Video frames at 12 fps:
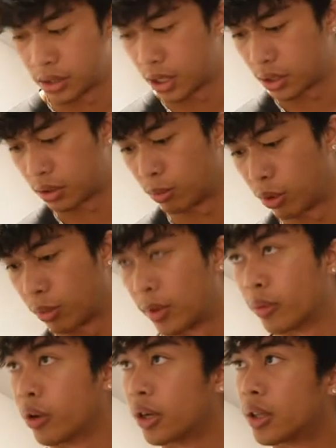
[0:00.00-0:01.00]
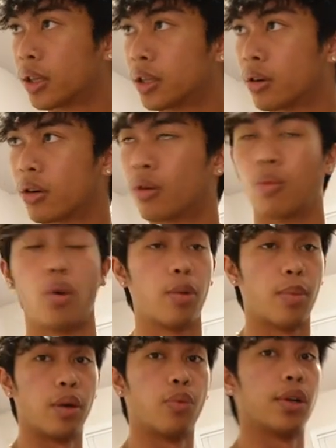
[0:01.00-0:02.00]
I should actually bring my ring light, or one
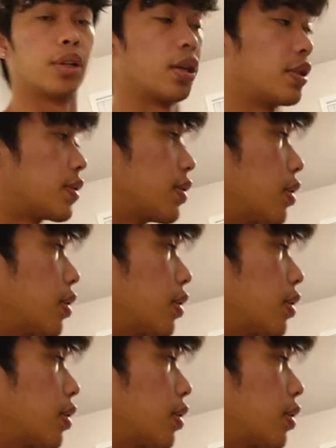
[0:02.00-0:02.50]
of my ring lights